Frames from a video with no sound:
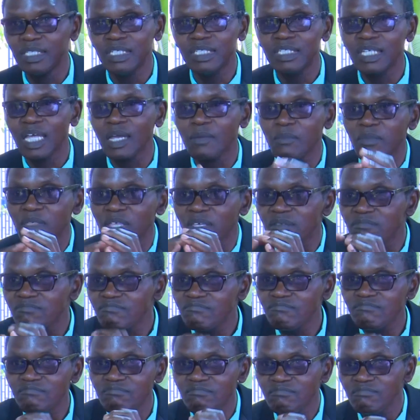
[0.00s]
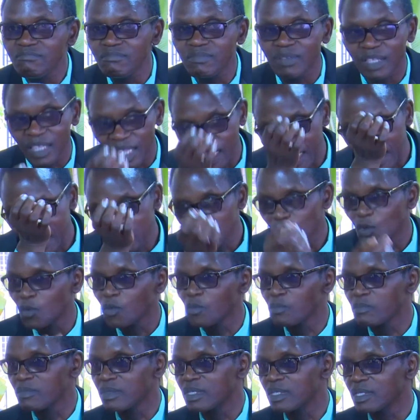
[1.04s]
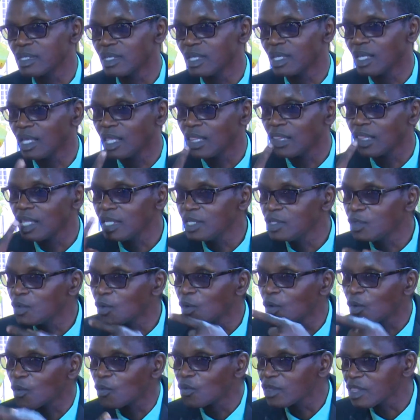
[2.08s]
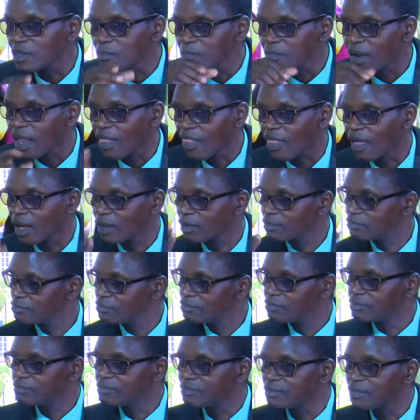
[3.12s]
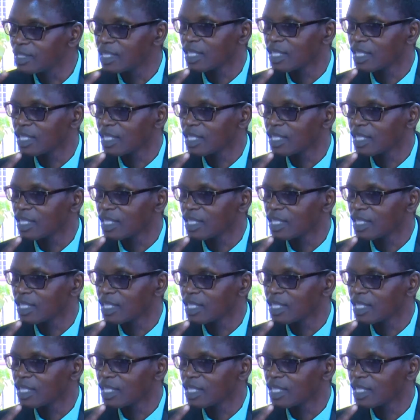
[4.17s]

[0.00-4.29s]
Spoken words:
and all maybe they need the firstborns to be there.